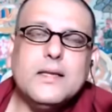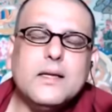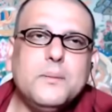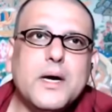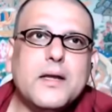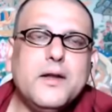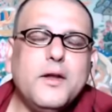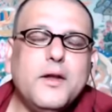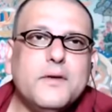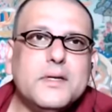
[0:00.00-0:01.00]
American
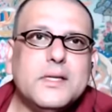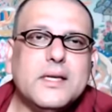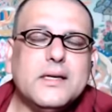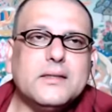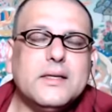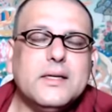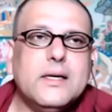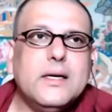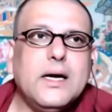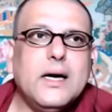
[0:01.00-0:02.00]
universities
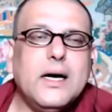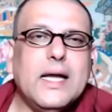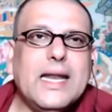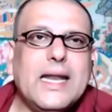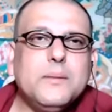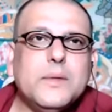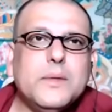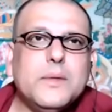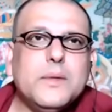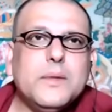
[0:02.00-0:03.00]

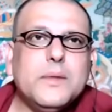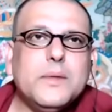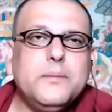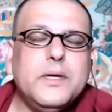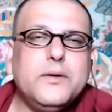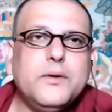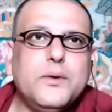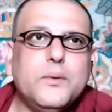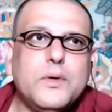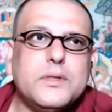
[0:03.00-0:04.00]
enabled me to do
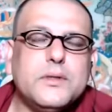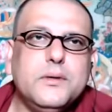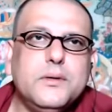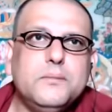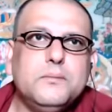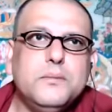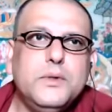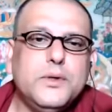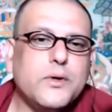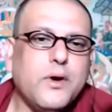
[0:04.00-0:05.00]
was to
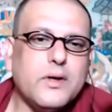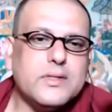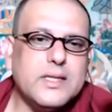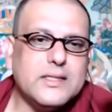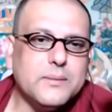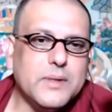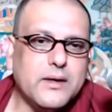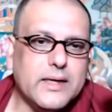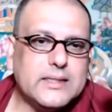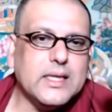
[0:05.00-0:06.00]
do
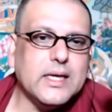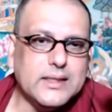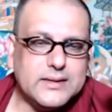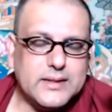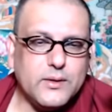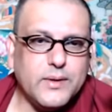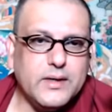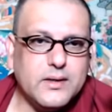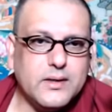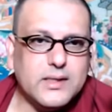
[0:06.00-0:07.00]
cross-disciplinary studies or
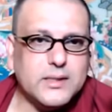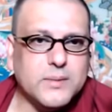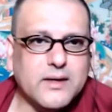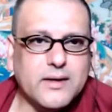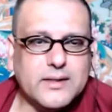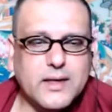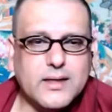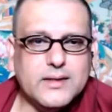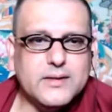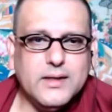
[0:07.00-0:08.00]
interdisciplinary
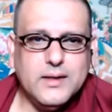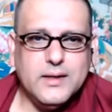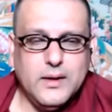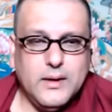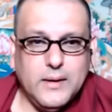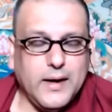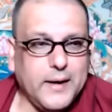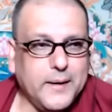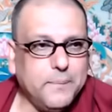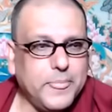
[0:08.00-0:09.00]
studies.
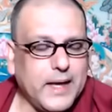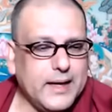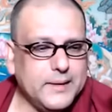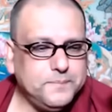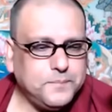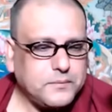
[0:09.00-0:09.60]
And,